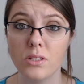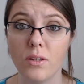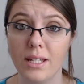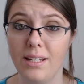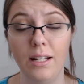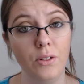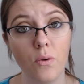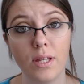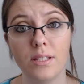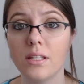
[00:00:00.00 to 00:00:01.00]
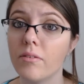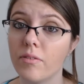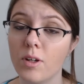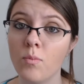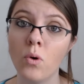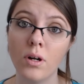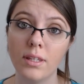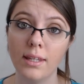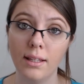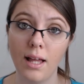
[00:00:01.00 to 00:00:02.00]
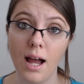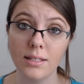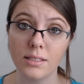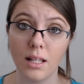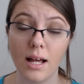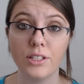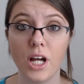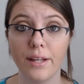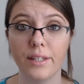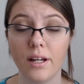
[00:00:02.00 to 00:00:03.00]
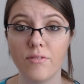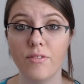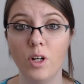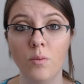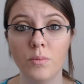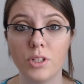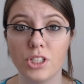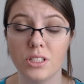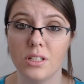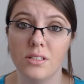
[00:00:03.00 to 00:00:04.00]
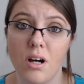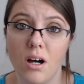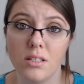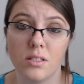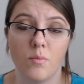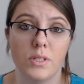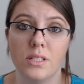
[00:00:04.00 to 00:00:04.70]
So that I know that's definitely more than the last Lat Chat that I filmed, which is awesome.